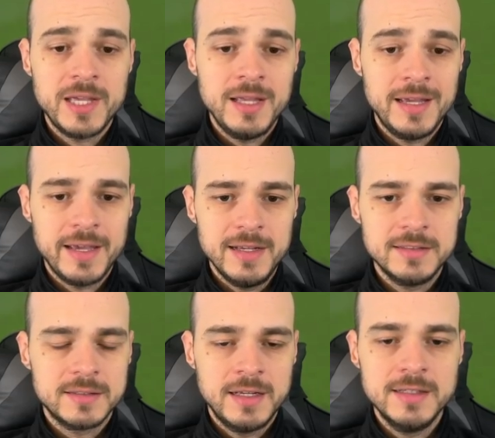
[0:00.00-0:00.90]
in
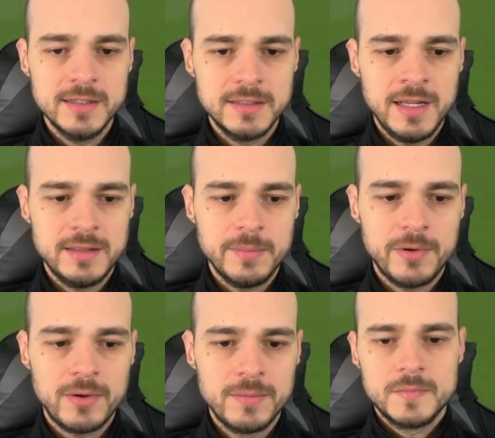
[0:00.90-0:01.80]
case he doesn't hit the
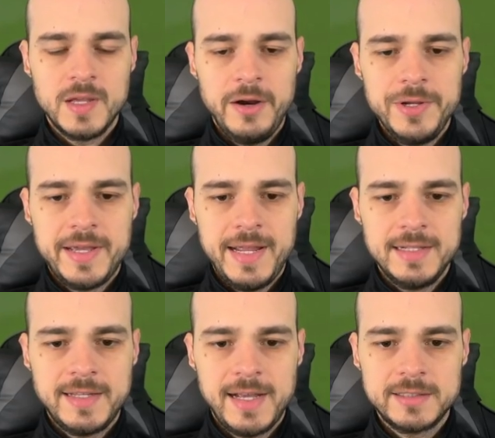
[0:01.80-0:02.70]
ball. Harry Kane
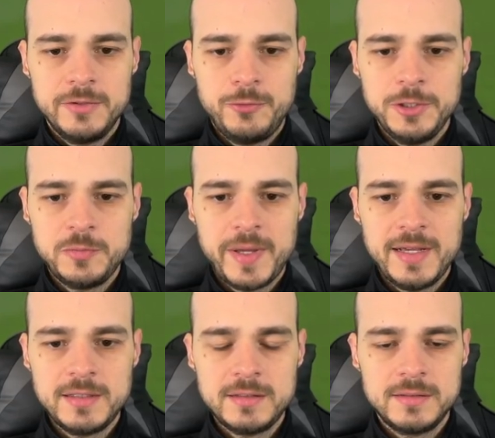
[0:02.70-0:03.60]
attacks the free
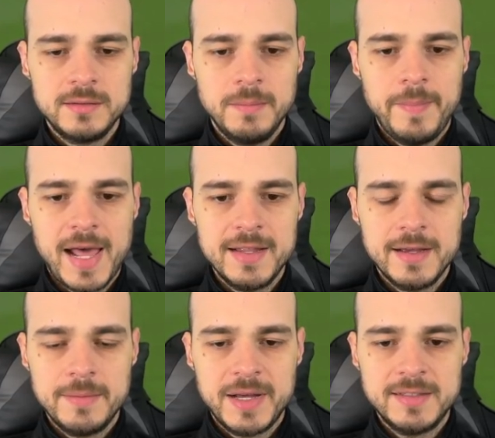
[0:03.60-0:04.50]
space.
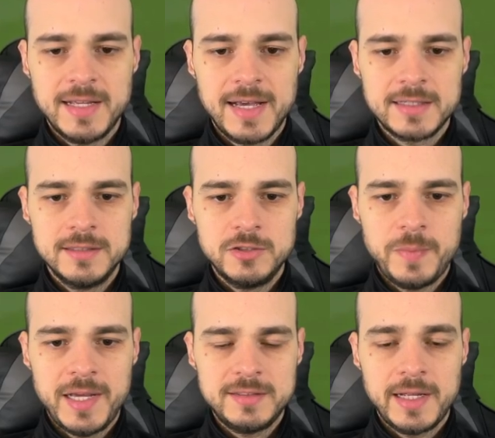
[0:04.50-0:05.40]
Bellingham attacks the
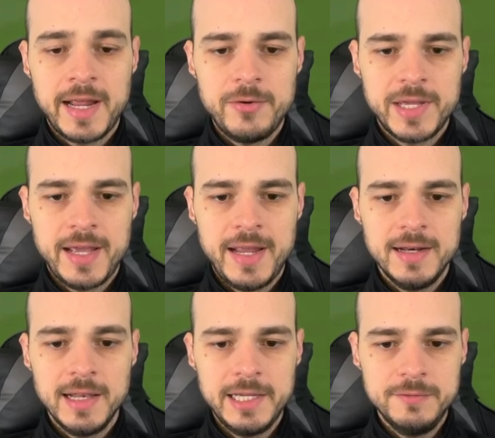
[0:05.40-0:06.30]
space that Harry
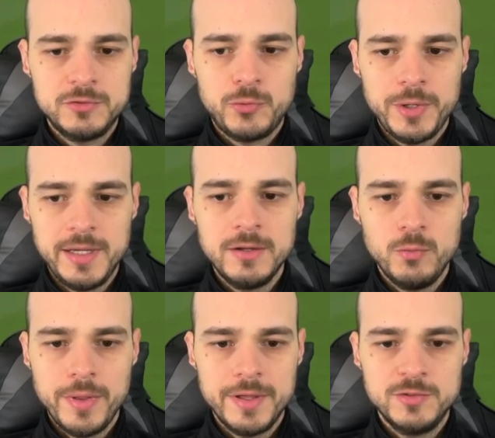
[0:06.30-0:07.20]
Kane leaves free
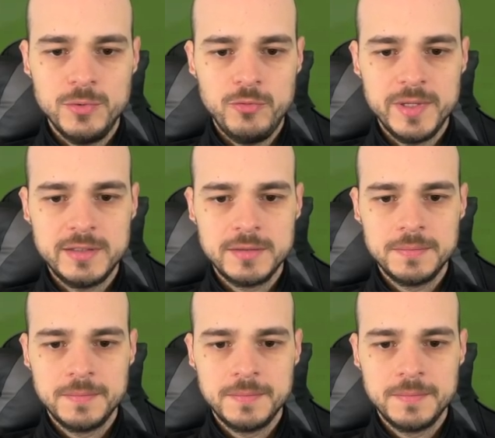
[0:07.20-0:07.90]
with his movement.